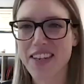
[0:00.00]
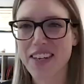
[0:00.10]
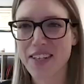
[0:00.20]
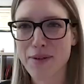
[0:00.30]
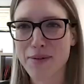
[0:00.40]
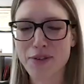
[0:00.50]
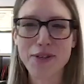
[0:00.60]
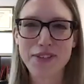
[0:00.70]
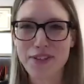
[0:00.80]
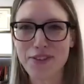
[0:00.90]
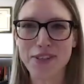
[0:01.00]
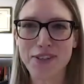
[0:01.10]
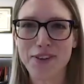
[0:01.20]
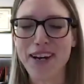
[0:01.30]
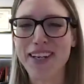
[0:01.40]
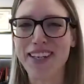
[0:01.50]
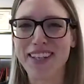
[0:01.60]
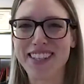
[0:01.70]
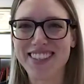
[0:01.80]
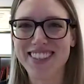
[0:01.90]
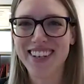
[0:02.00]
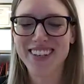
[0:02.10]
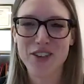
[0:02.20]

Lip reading: it. Thank you. So you're essentially creating this